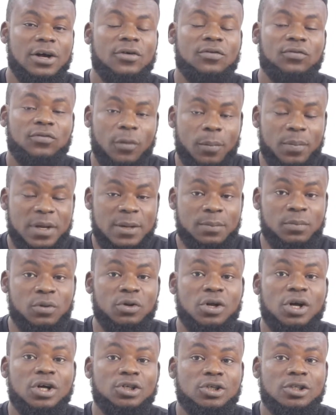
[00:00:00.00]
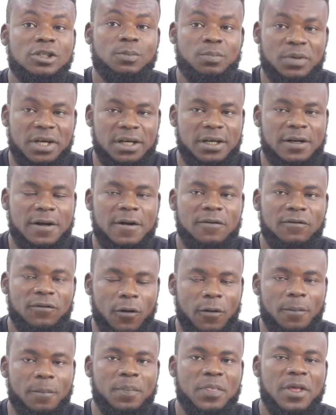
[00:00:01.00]
for people to speak
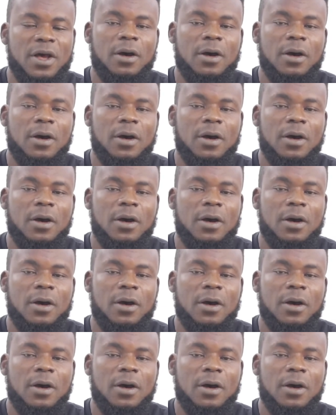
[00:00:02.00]
for.